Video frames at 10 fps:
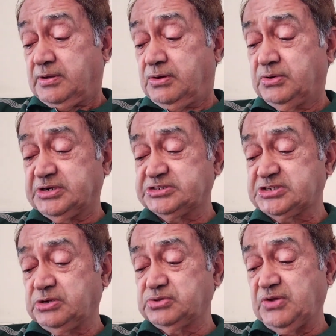Look at
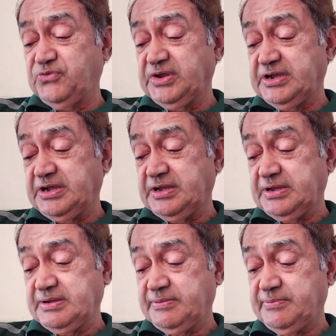South Africa
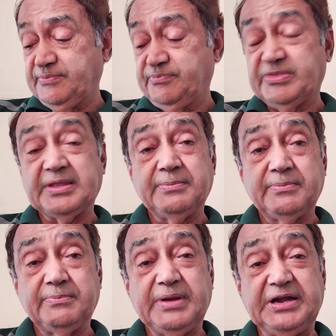
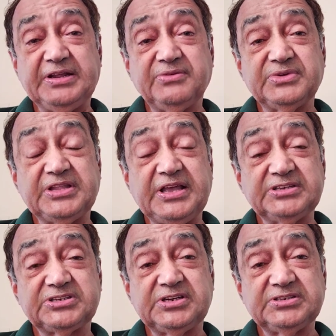batting with the
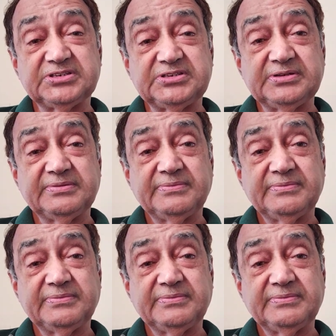youngsters.